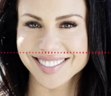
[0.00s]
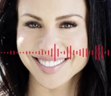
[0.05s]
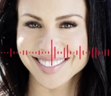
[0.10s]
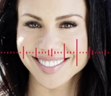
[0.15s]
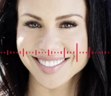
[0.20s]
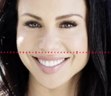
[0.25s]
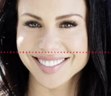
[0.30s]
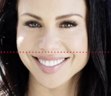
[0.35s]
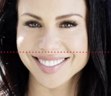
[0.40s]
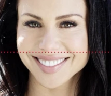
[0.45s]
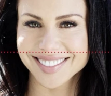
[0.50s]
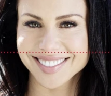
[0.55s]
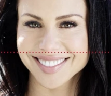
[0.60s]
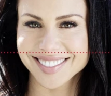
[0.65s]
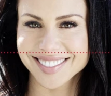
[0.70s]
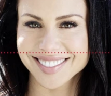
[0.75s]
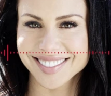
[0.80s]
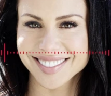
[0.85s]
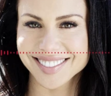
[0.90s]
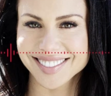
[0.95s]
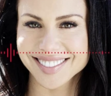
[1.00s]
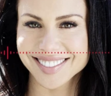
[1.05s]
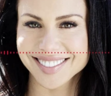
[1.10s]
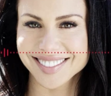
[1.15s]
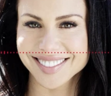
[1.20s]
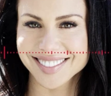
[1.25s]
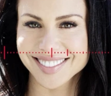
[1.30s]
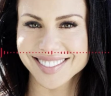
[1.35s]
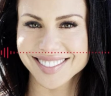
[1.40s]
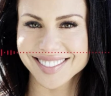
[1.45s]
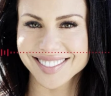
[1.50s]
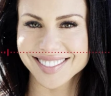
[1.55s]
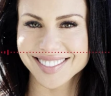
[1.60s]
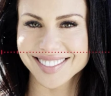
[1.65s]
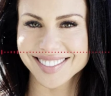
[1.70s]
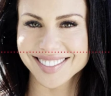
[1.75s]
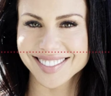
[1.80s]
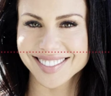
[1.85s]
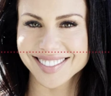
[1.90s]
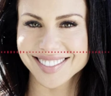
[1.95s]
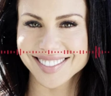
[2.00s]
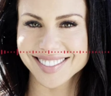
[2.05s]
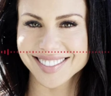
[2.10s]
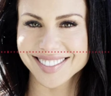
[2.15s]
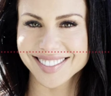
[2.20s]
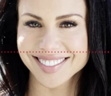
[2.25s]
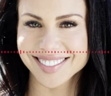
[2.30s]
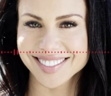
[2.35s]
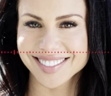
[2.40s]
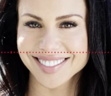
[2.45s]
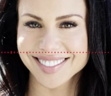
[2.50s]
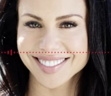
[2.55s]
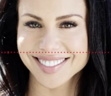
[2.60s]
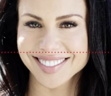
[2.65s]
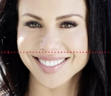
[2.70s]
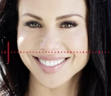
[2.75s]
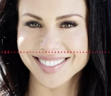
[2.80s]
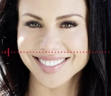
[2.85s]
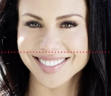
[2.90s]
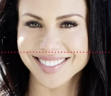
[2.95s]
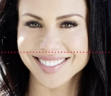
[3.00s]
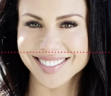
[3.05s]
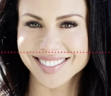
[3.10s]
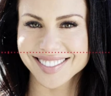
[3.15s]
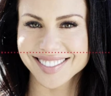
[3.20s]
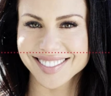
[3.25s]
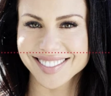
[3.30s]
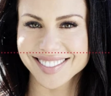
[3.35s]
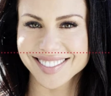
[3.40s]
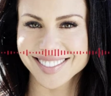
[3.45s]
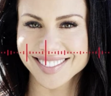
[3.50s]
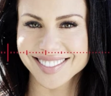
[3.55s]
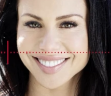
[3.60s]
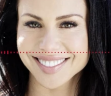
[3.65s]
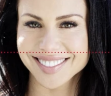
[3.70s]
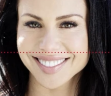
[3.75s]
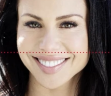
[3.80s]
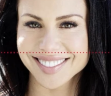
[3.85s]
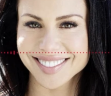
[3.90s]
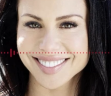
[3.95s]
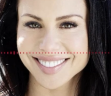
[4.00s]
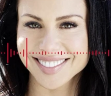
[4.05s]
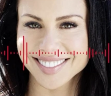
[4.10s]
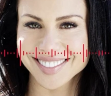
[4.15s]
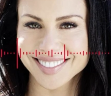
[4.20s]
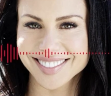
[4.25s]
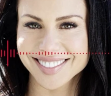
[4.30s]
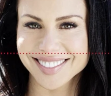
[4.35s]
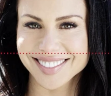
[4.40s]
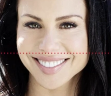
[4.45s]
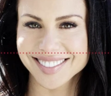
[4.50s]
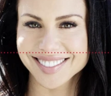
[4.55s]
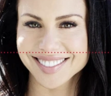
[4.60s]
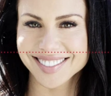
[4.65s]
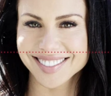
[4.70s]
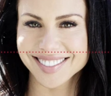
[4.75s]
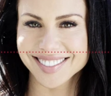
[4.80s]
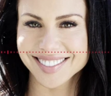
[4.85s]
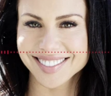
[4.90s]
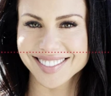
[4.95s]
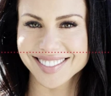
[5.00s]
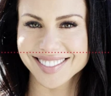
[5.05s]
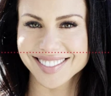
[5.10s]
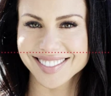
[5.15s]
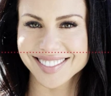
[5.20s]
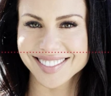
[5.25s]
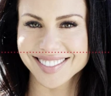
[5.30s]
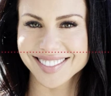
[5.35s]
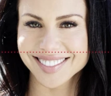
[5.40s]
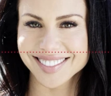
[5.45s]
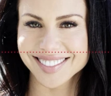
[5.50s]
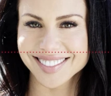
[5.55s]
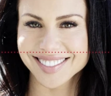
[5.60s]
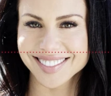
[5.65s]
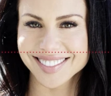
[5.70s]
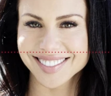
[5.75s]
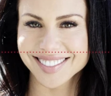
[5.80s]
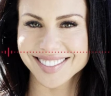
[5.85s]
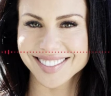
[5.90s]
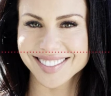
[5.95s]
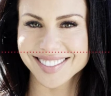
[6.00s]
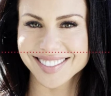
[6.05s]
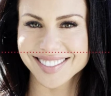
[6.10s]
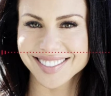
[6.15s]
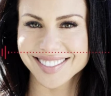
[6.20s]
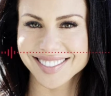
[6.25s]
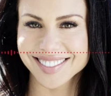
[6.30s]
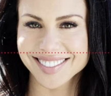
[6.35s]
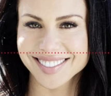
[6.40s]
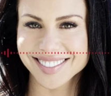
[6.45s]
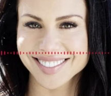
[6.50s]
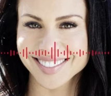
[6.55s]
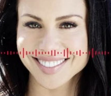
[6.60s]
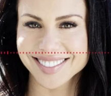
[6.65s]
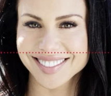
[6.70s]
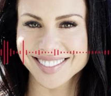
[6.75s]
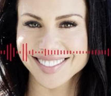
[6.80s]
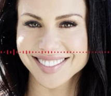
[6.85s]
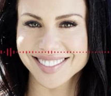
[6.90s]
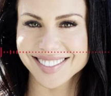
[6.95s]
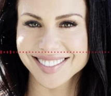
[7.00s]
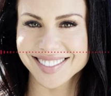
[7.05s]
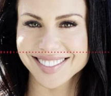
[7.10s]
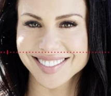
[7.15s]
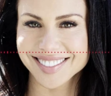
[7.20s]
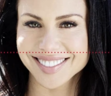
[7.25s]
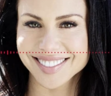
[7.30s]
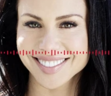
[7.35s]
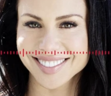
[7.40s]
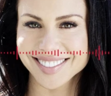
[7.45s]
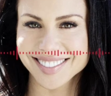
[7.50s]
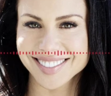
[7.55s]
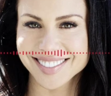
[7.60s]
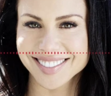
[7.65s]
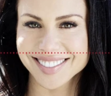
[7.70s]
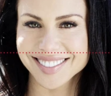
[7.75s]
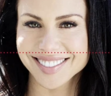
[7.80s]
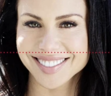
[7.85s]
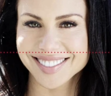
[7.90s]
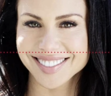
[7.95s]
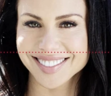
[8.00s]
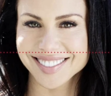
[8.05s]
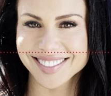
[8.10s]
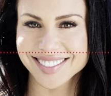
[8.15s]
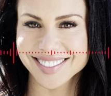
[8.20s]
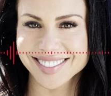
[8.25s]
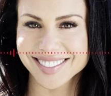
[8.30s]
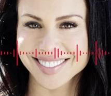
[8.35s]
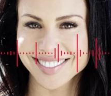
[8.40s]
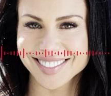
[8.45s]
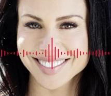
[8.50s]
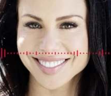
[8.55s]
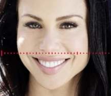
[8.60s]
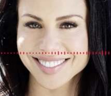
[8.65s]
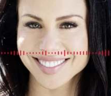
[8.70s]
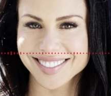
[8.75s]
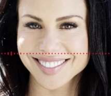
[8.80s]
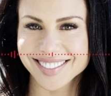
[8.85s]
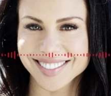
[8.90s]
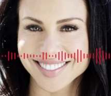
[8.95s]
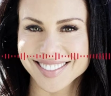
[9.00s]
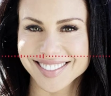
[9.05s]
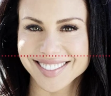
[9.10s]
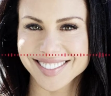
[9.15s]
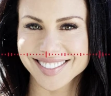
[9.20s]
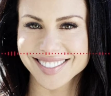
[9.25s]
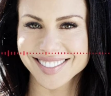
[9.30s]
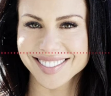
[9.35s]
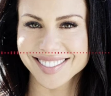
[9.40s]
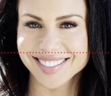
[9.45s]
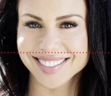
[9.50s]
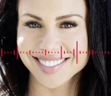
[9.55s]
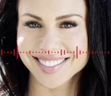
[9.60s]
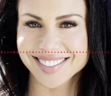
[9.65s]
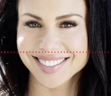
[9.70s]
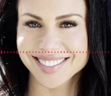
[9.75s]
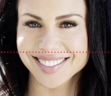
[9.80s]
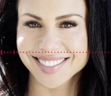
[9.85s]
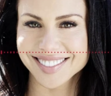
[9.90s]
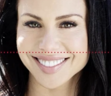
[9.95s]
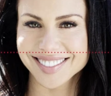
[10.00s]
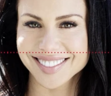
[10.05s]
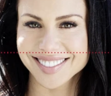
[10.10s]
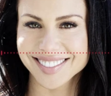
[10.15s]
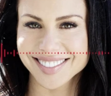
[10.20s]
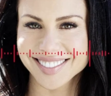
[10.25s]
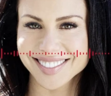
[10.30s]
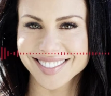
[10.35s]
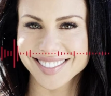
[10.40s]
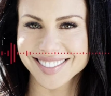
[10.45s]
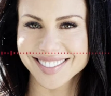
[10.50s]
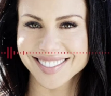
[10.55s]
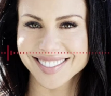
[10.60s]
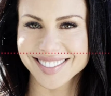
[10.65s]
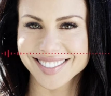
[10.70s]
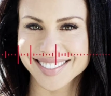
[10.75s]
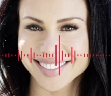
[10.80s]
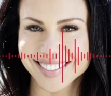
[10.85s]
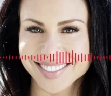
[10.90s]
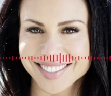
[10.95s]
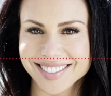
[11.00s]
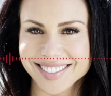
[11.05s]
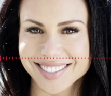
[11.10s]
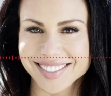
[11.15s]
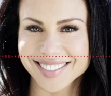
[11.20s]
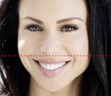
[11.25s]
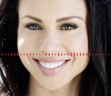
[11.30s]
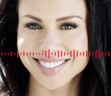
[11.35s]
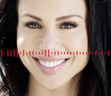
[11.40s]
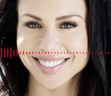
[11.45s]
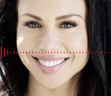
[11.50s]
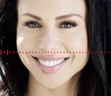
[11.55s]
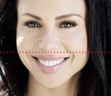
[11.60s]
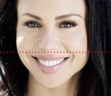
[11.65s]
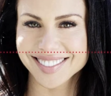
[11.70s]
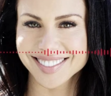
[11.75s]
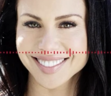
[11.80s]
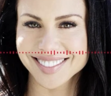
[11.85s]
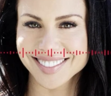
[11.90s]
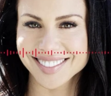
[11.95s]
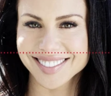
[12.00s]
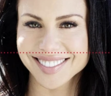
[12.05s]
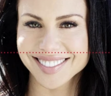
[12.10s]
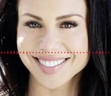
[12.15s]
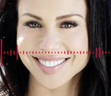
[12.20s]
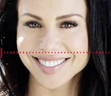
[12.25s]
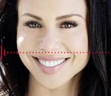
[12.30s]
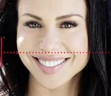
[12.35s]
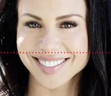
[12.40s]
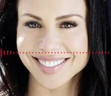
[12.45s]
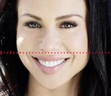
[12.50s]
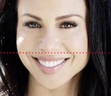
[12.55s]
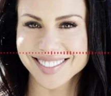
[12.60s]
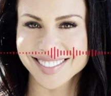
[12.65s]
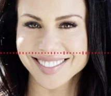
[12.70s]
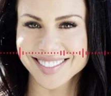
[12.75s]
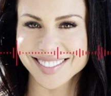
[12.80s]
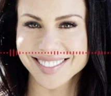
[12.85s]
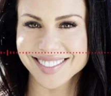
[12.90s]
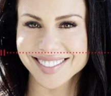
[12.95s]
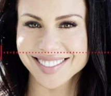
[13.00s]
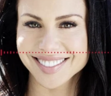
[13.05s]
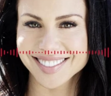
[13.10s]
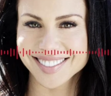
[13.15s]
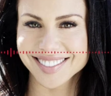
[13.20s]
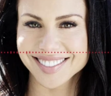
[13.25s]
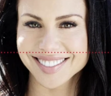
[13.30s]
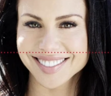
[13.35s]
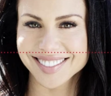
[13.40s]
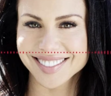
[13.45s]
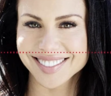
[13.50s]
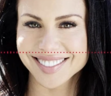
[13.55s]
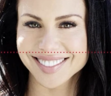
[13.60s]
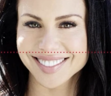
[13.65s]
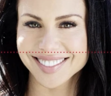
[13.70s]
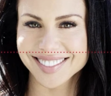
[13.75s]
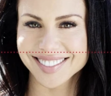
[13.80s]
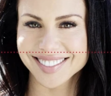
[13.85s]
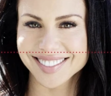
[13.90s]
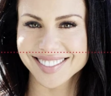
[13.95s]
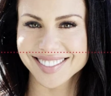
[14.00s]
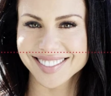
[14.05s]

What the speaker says: So as individuals age, strength training is really key. And, you know, it's the key to longevity in general. So if someone comes into my clinic and tells me they do yoga and they walk and they bike, I'm like, okay, so tell me what you're doing for exercise.